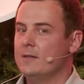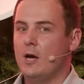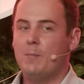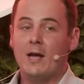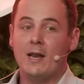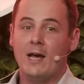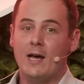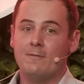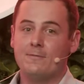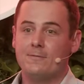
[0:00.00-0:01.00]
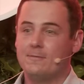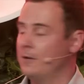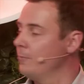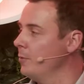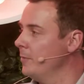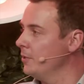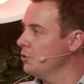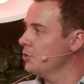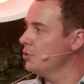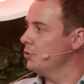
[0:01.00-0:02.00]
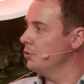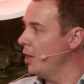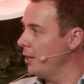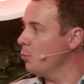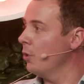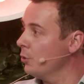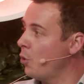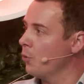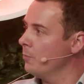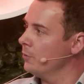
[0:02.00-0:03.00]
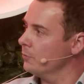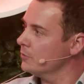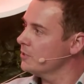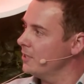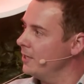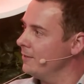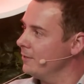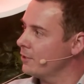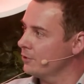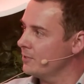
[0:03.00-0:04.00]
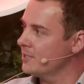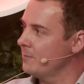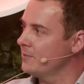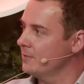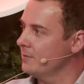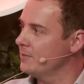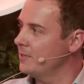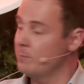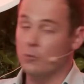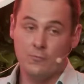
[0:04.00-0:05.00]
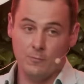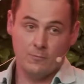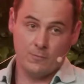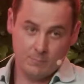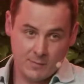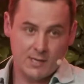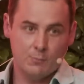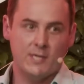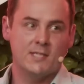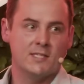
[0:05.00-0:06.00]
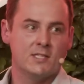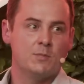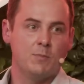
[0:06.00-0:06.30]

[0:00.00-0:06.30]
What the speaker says: about half of women just do not want hormones in their contraceptives anymore for many reasons,